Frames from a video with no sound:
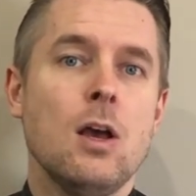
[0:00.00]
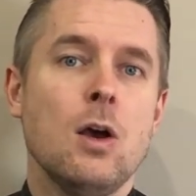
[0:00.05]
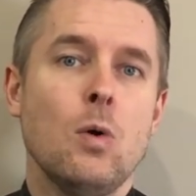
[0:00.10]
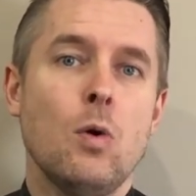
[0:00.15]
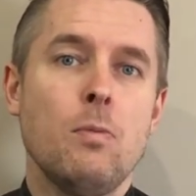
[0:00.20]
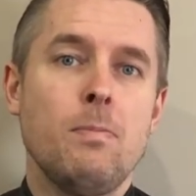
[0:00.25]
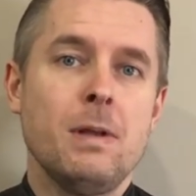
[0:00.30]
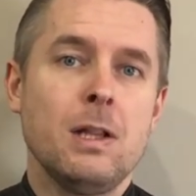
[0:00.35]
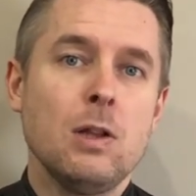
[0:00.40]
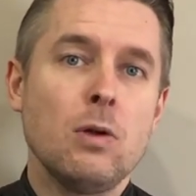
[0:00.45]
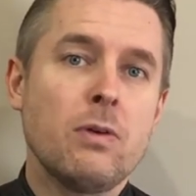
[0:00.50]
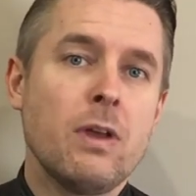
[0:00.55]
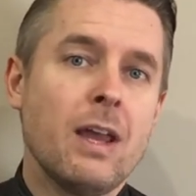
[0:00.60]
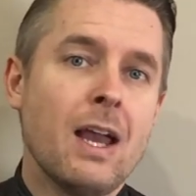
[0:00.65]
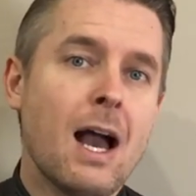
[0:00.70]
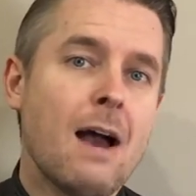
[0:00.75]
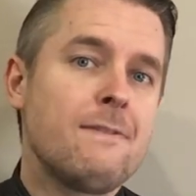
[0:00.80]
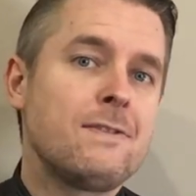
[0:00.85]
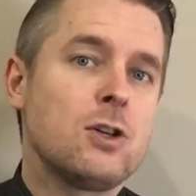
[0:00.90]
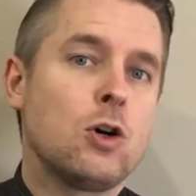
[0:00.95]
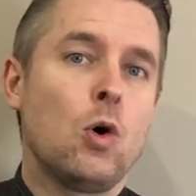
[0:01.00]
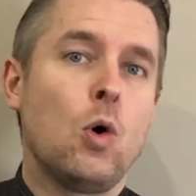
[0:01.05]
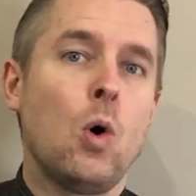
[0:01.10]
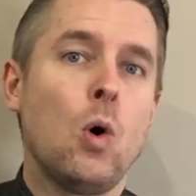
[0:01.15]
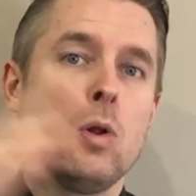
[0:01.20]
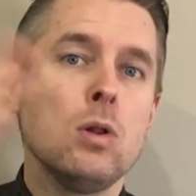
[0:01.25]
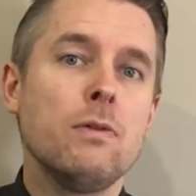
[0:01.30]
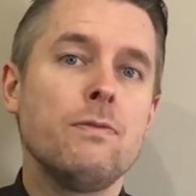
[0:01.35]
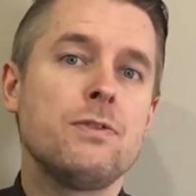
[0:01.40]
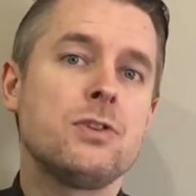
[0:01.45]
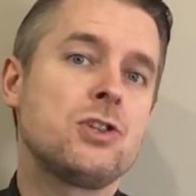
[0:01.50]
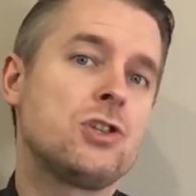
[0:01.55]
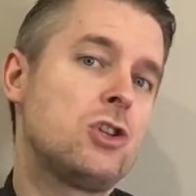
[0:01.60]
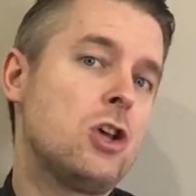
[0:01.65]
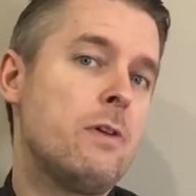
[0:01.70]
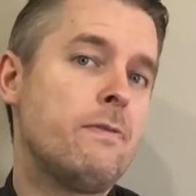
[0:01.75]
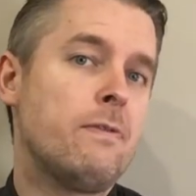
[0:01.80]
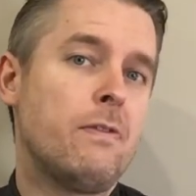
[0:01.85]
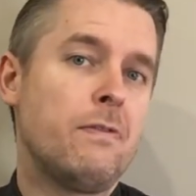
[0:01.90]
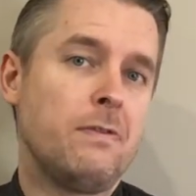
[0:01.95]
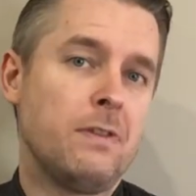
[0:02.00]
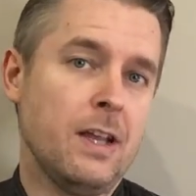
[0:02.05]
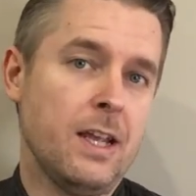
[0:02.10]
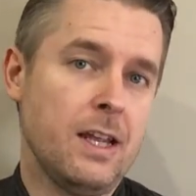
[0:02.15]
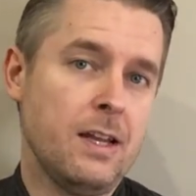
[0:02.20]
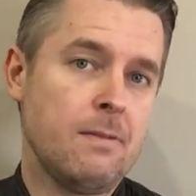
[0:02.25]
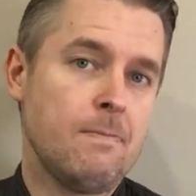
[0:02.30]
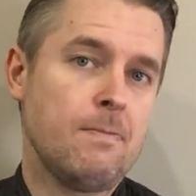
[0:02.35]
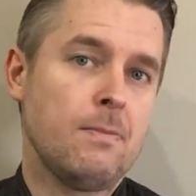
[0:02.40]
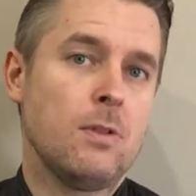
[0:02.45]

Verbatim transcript: will be looking after all of the server fleet,